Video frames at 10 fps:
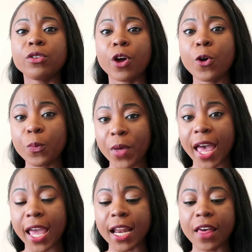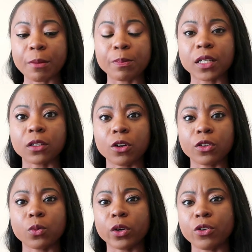No pain, and the blood
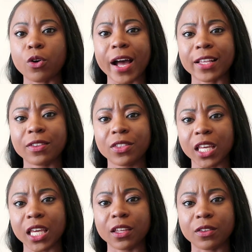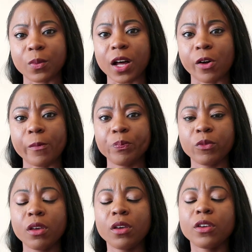clots were not as thick as well.
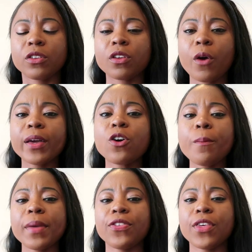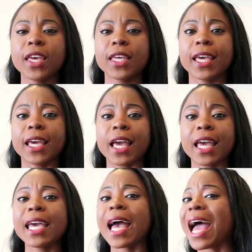So it got me
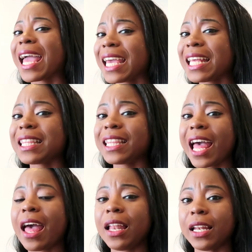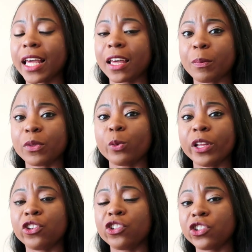thinking, is there a link
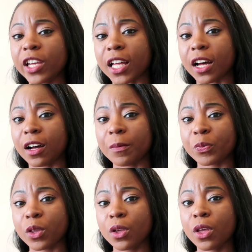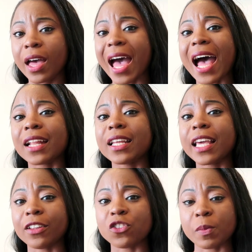between sugar and
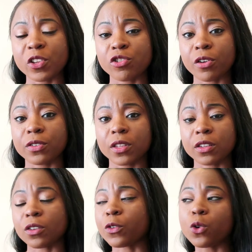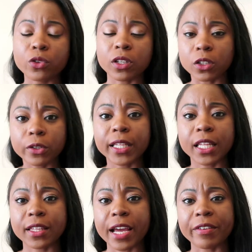endometriosis, of course including
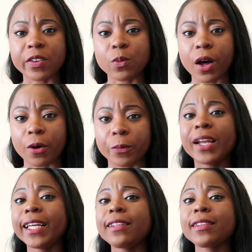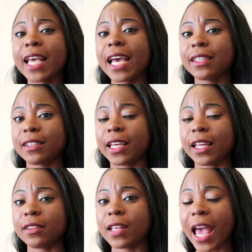the dairy as well? Please test
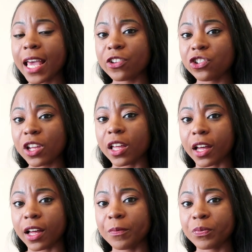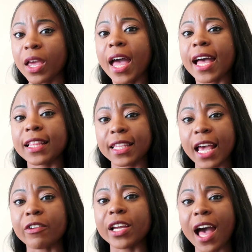it. Take sugar and
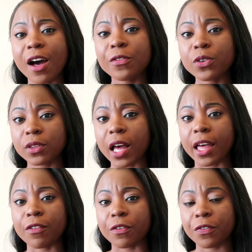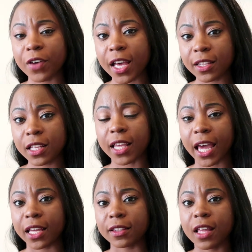dairy out of your diet for thirty
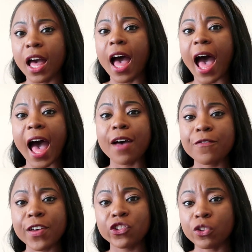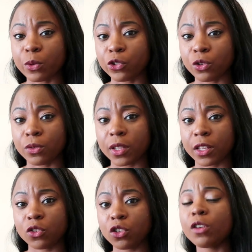days, have vegetable
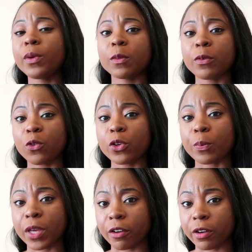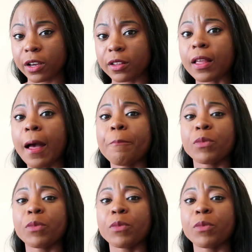juices two weeks before your period.